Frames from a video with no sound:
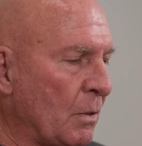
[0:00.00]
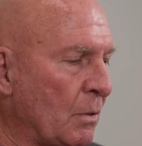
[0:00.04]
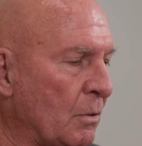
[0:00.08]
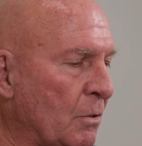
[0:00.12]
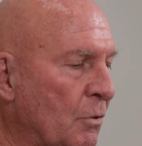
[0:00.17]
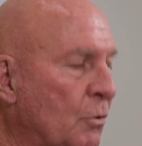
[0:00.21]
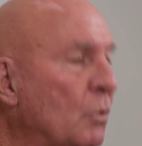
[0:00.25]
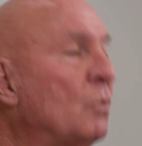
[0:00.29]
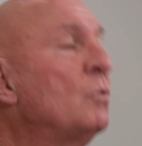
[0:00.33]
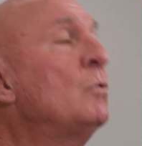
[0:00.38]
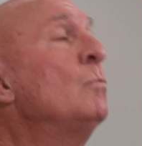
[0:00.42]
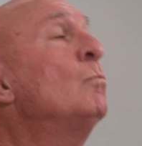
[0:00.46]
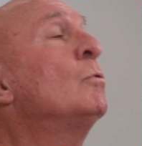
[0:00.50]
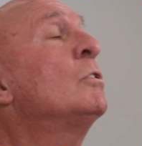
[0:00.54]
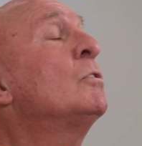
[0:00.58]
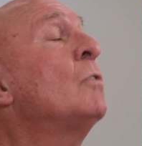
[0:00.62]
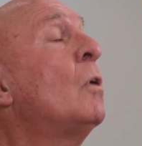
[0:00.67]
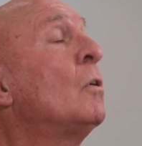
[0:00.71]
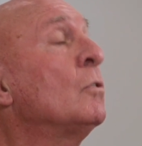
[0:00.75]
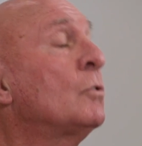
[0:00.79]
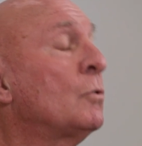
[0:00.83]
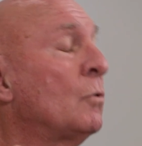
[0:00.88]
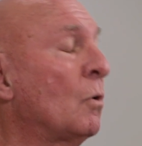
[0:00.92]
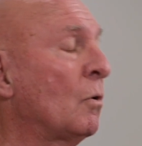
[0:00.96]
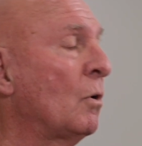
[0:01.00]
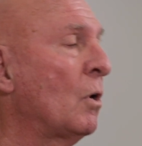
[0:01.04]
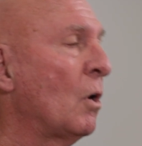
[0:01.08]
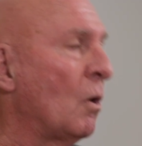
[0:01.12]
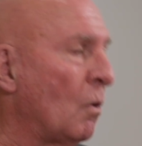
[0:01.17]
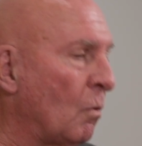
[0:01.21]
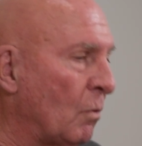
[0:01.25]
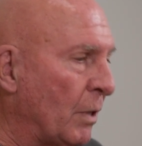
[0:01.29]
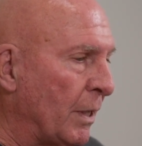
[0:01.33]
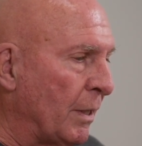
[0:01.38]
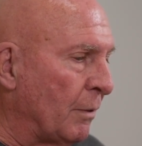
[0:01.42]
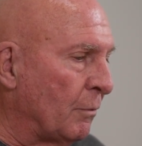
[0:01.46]
Susan was also
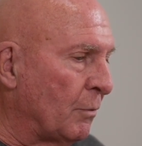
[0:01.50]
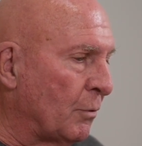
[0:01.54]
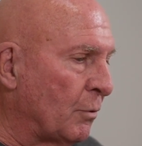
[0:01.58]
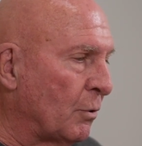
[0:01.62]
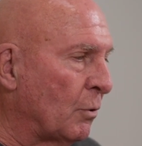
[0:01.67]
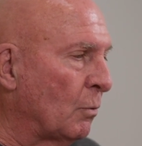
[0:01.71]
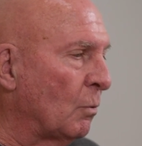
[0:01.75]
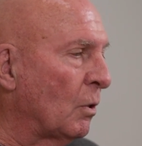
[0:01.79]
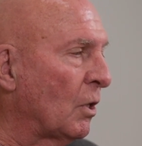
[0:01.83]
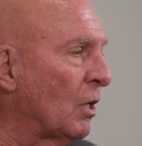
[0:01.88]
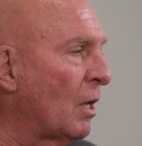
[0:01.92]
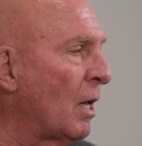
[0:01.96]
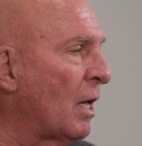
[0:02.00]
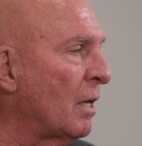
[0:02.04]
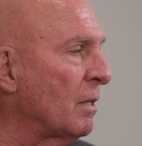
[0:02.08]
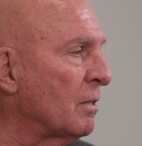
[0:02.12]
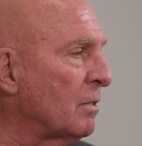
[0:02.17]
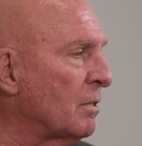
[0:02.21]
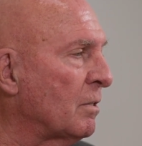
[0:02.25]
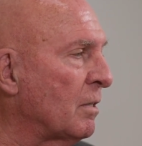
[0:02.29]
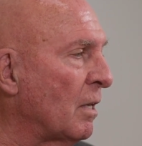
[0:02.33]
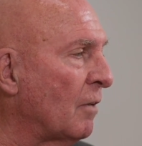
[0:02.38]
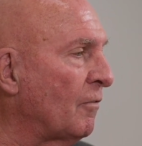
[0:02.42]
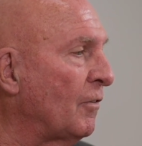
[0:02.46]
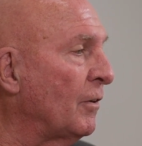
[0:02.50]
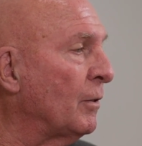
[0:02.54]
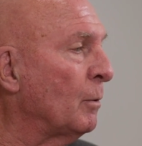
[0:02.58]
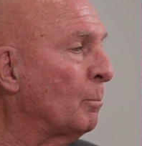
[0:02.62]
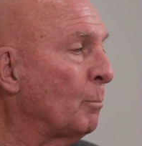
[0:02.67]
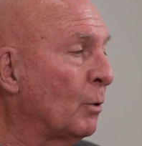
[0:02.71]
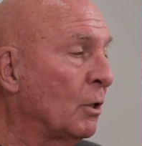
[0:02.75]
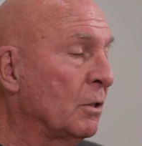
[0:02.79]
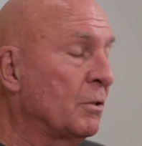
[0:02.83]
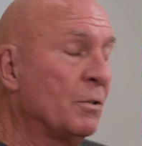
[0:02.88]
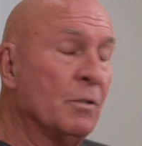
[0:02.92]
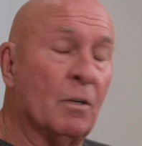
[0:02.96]
going through a lot of stuff in her
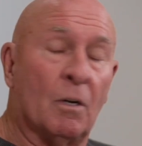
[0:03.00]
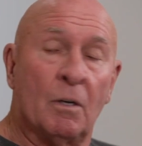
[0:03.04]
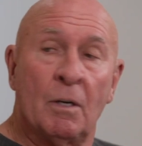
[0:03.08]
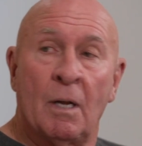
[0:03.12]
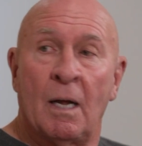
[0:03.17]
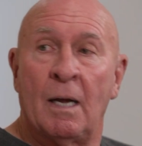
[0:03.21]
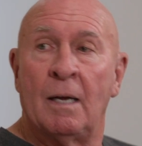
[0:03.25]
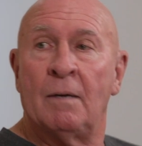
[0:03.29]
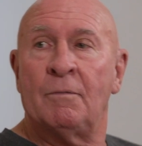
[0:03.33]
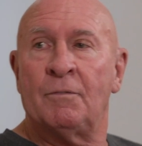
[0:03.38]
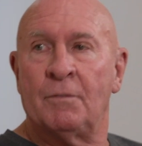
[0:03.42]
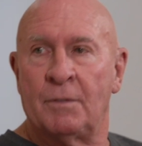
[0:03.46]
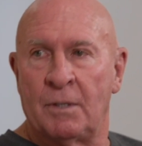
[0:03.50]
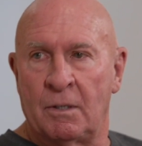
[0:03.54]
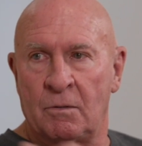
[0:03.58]
personal life.